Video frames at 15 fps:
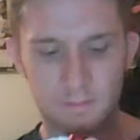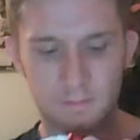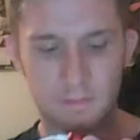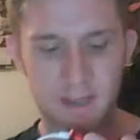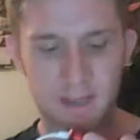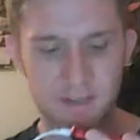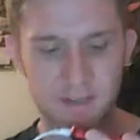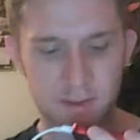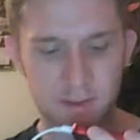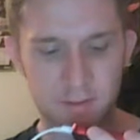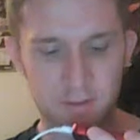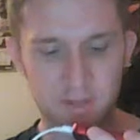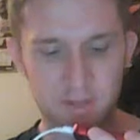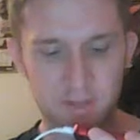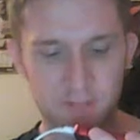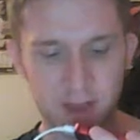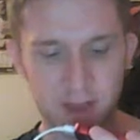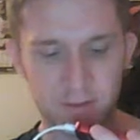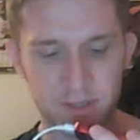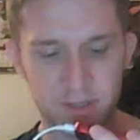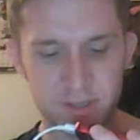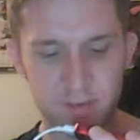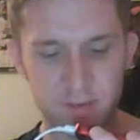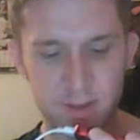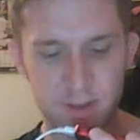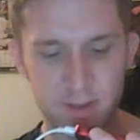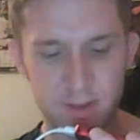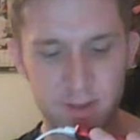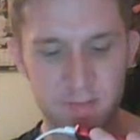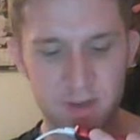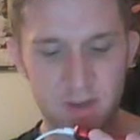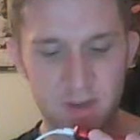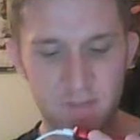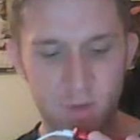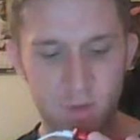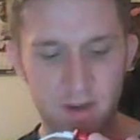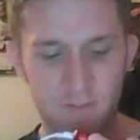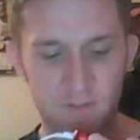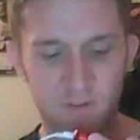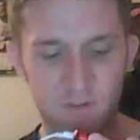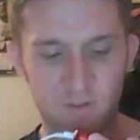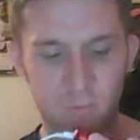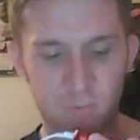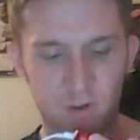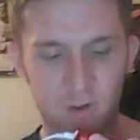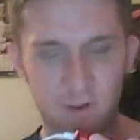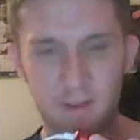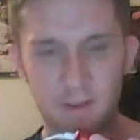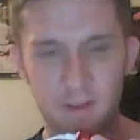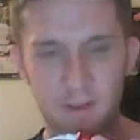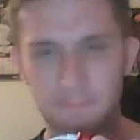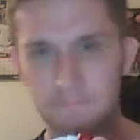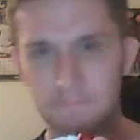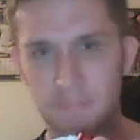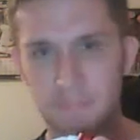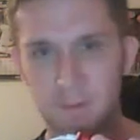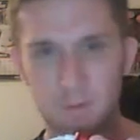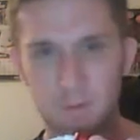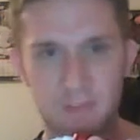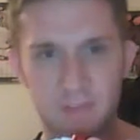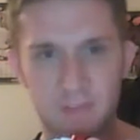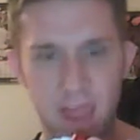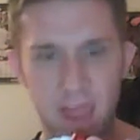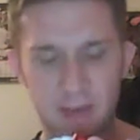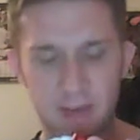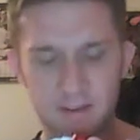As the host of my own show, I'd be much more comfortable with that.